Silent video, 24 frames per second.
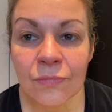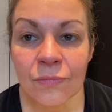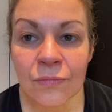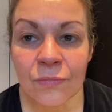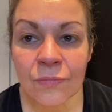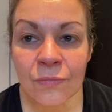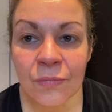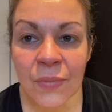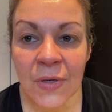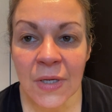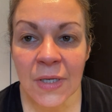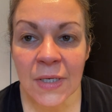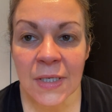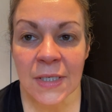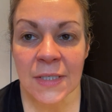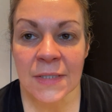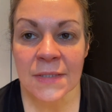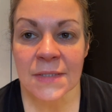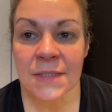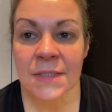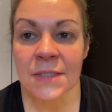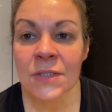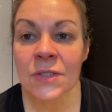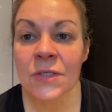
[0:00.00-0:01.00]
but
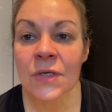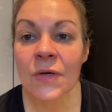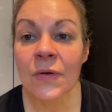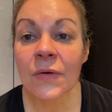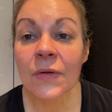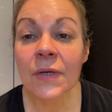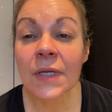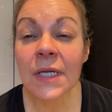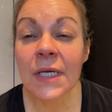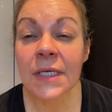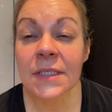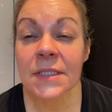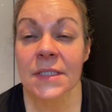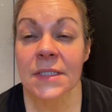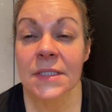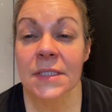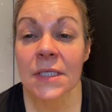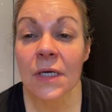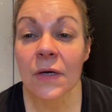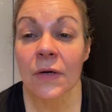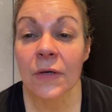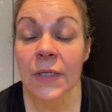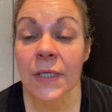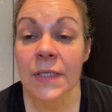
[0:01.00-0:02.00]
it's not
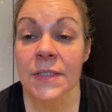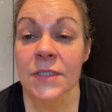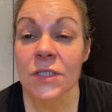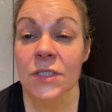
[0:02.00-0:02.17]
necessarily as